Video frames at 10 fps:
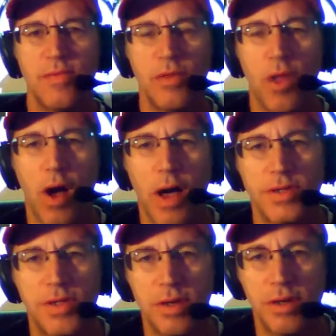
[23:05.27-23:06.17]

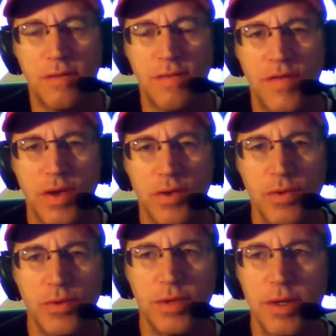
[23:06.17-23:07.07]
lost and
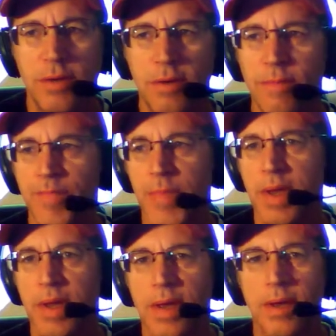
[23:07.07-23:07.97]
confused, and
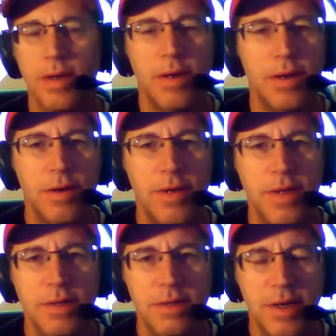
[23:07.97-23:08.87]

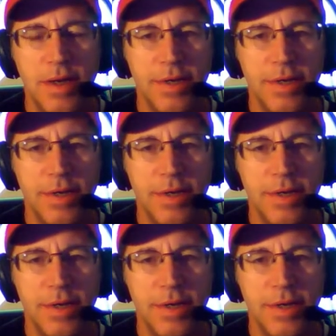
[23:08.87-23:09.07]
he's